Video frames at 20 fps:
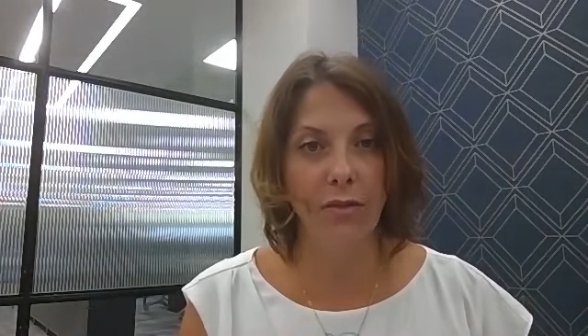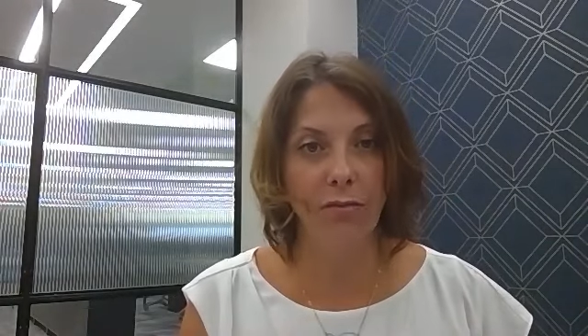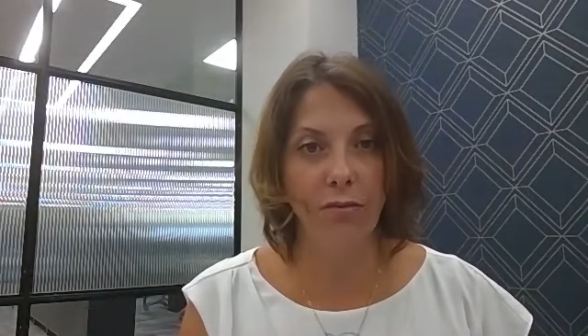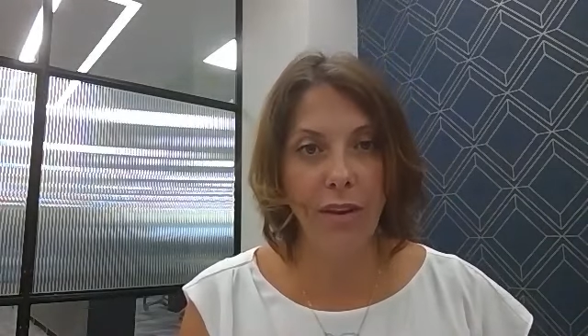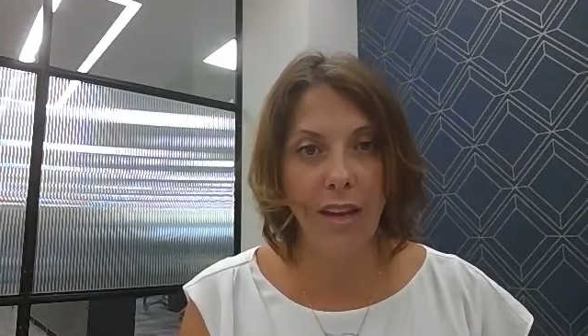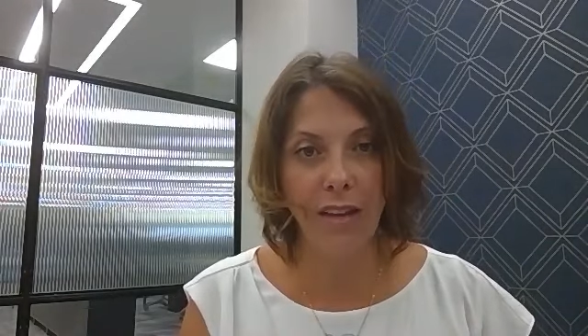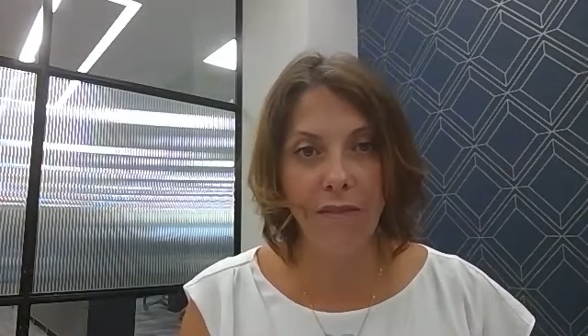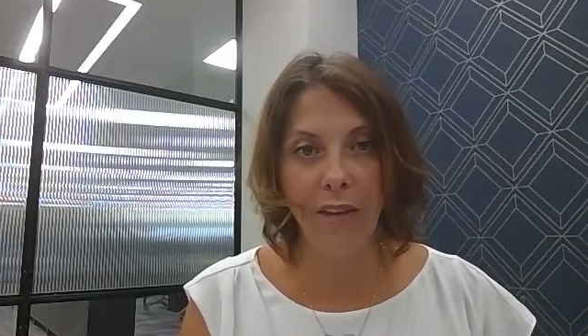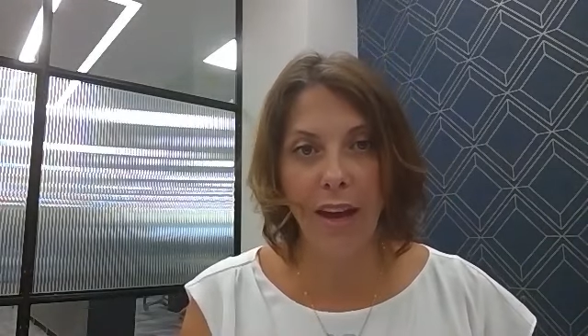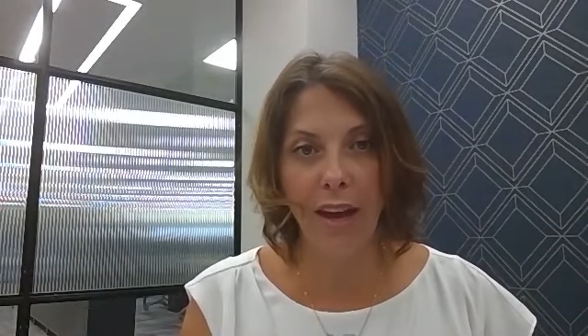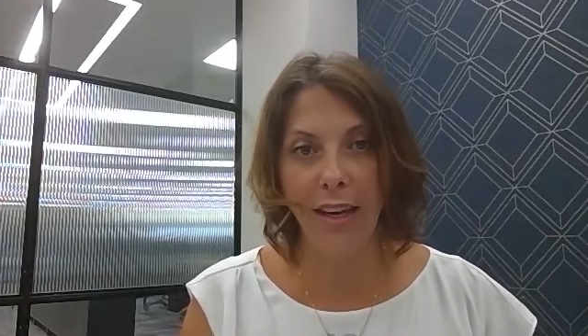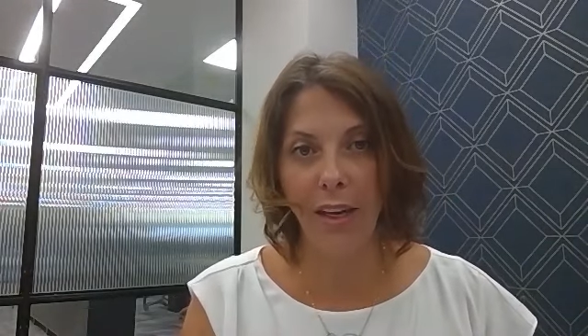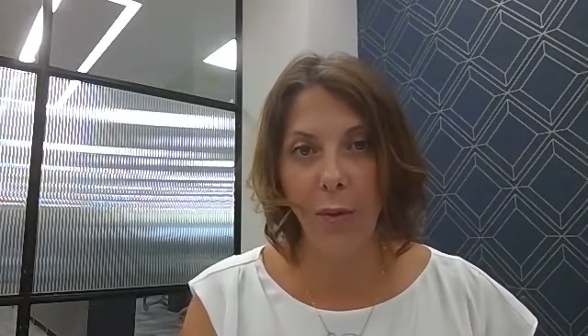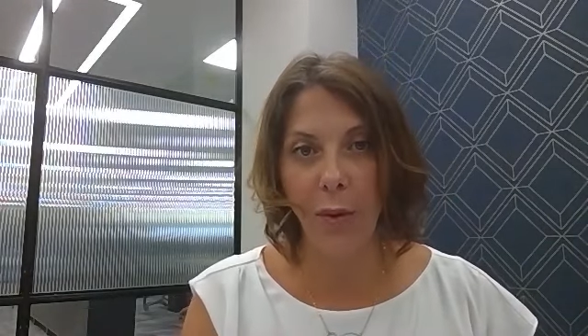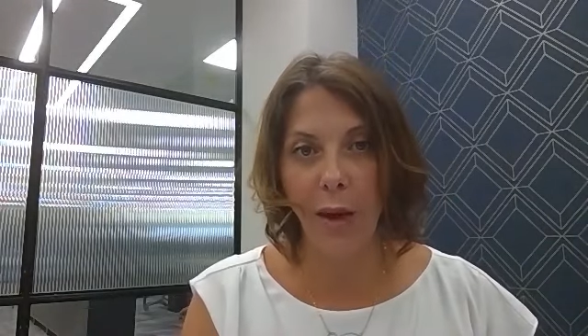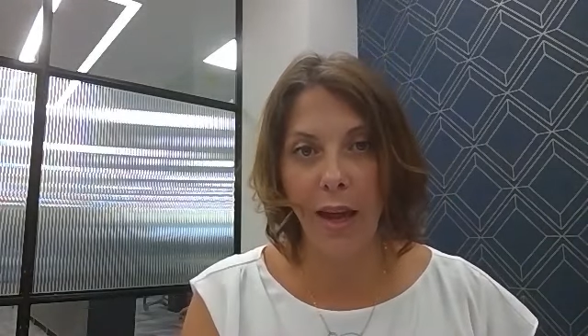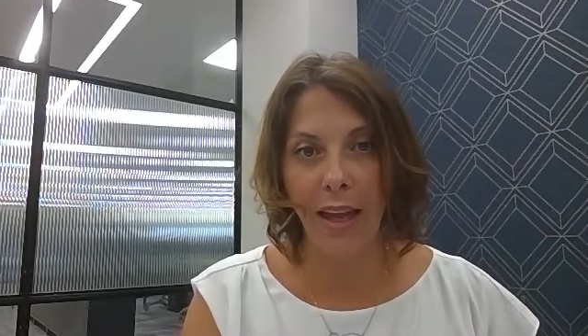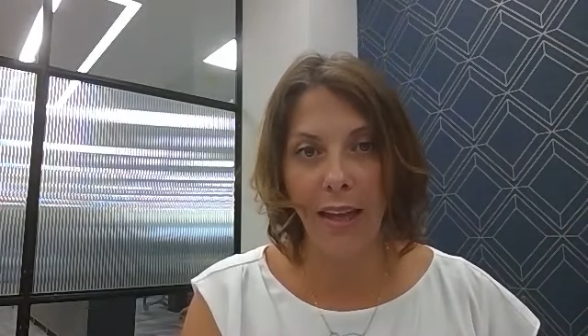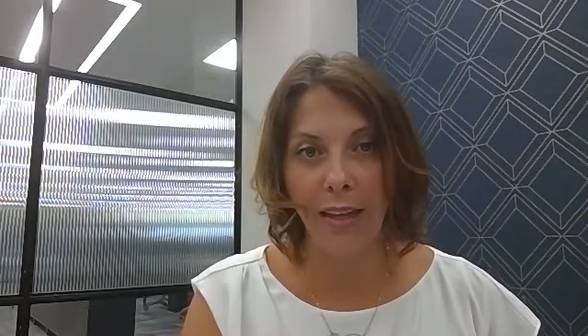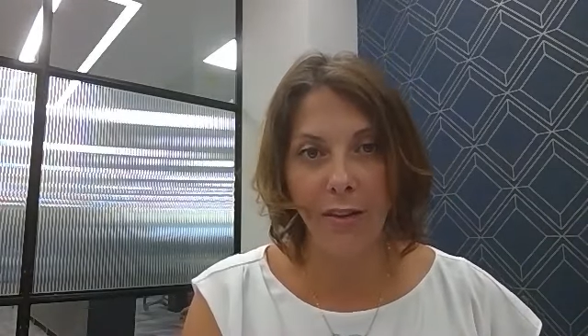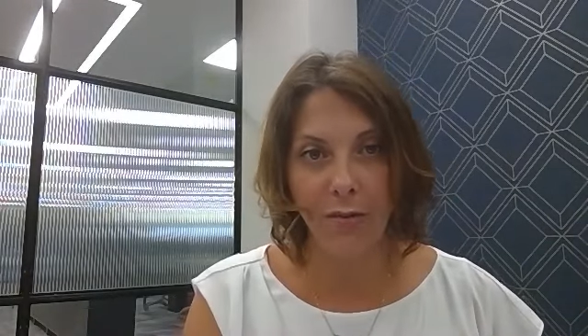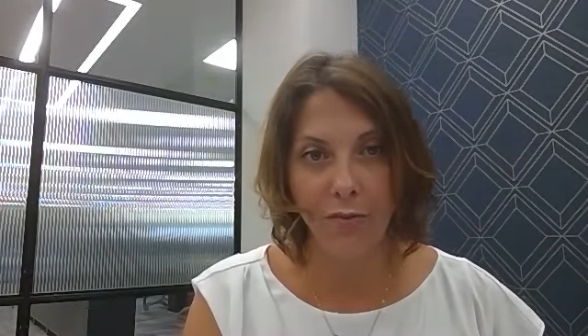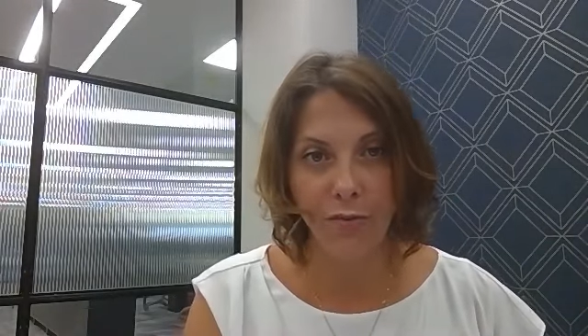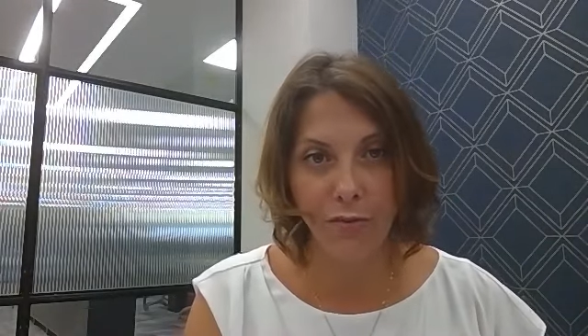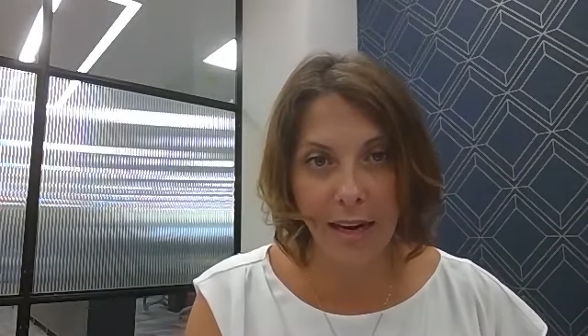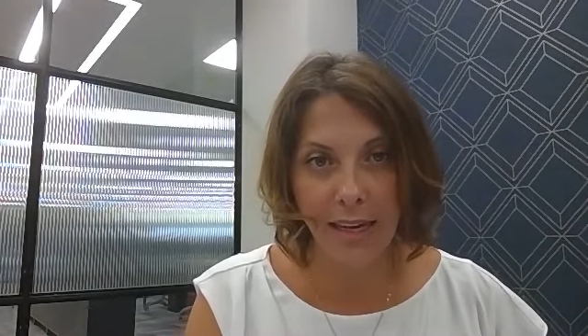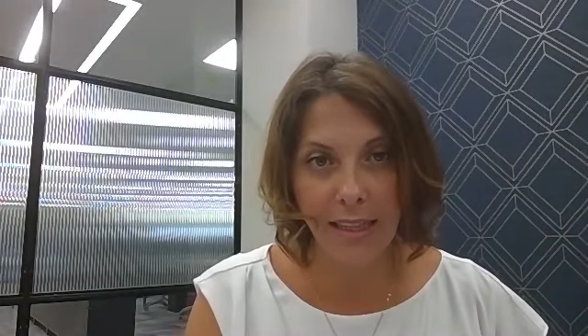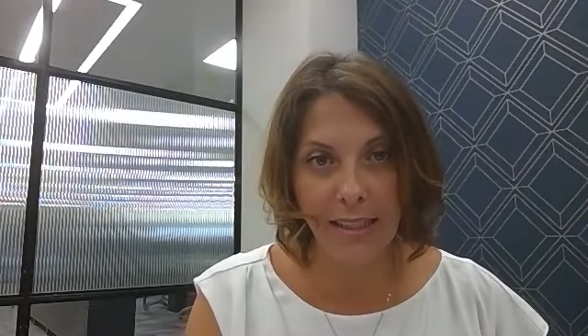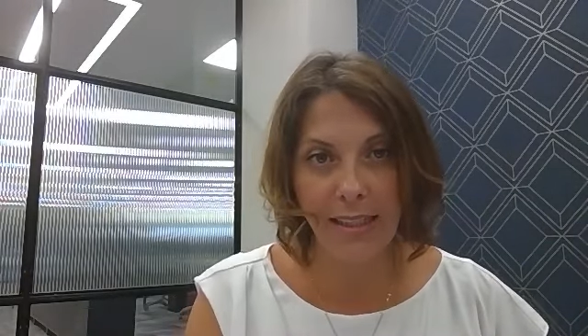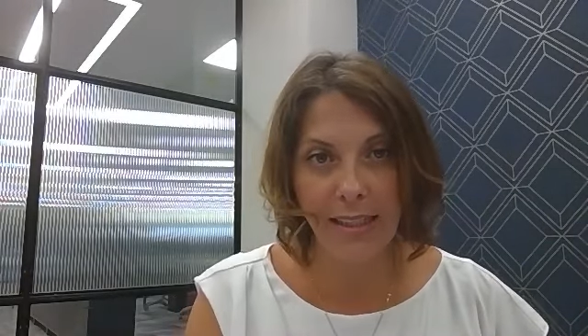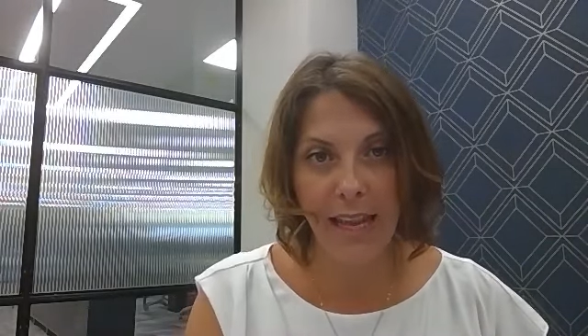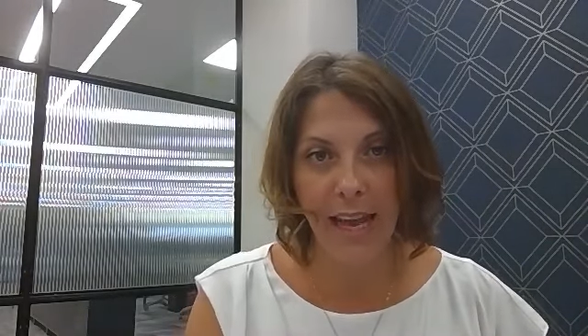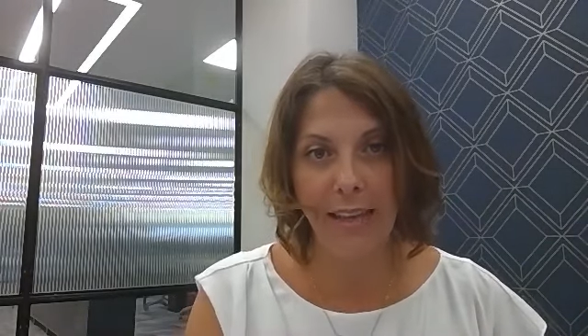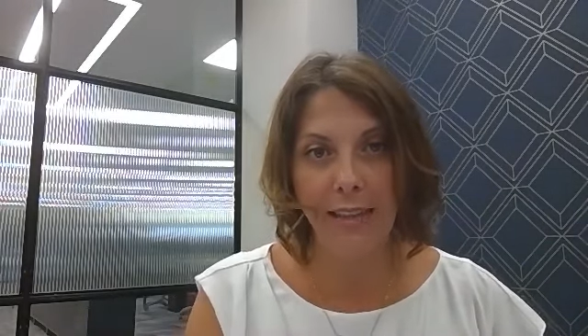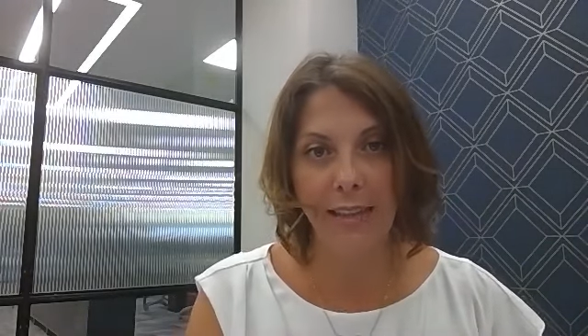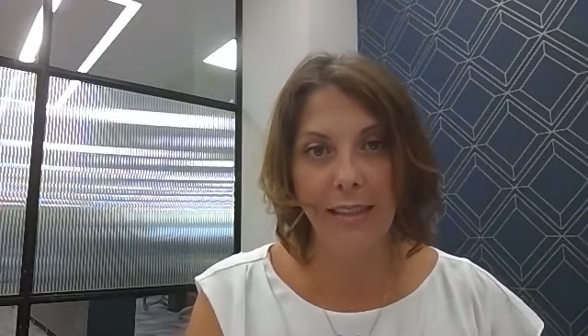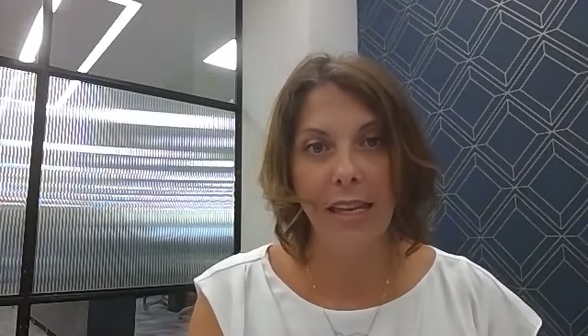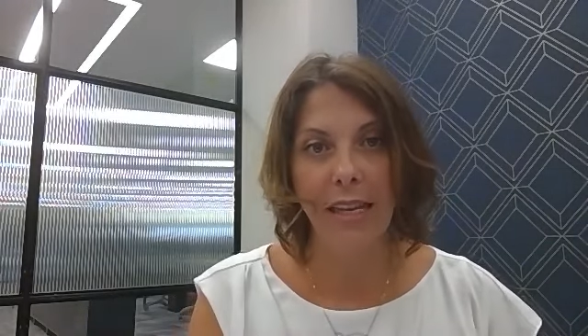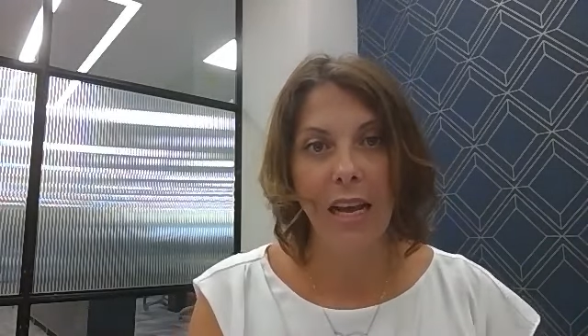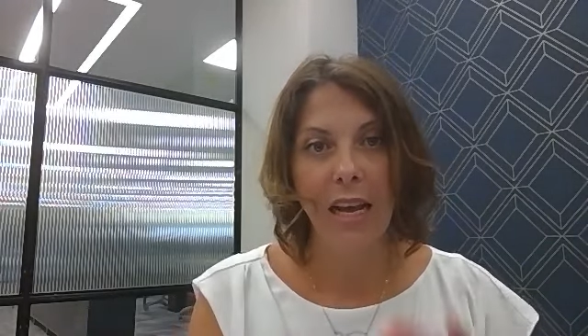to reevaluate,
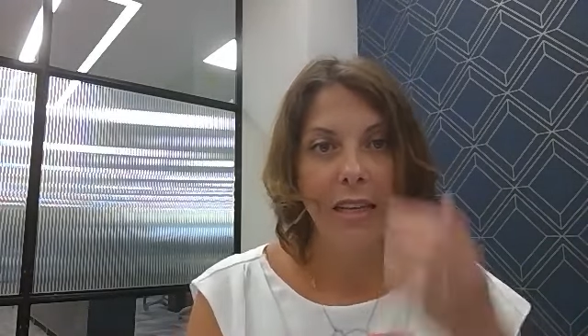reassess,